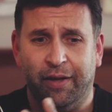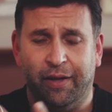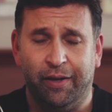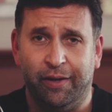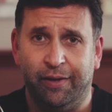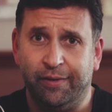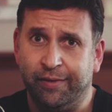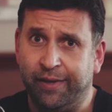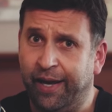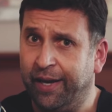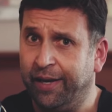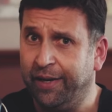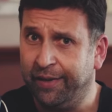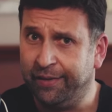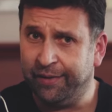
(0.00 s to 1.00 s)
And as
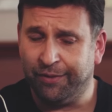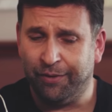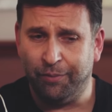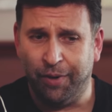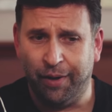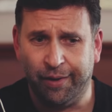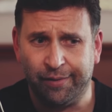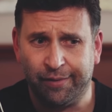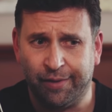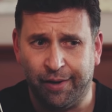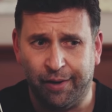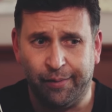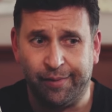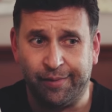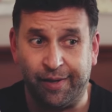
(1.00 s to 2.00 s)
Canon internal mics
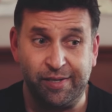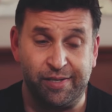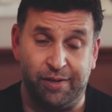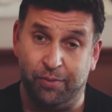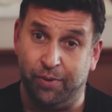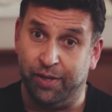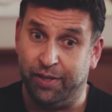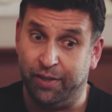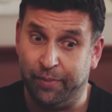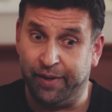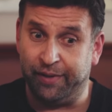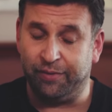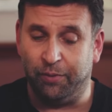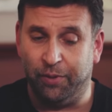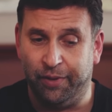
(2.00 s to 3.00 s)
go, it's actually one of the
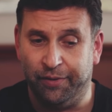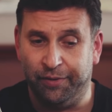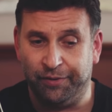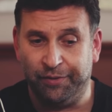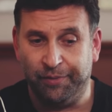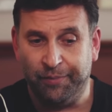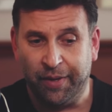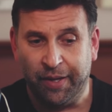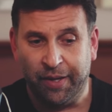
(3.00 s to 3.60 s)
better ones.